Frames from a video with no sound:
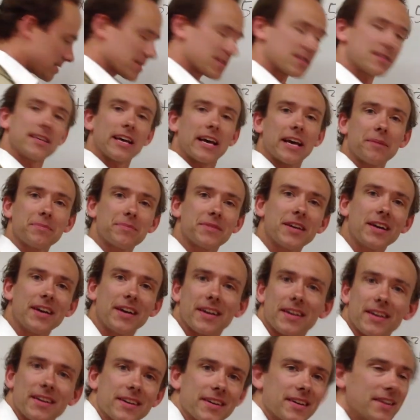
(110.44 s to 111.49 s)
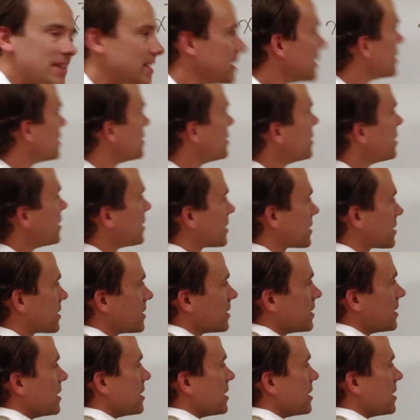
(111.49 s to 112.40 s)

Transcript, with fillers: the same thing. Look,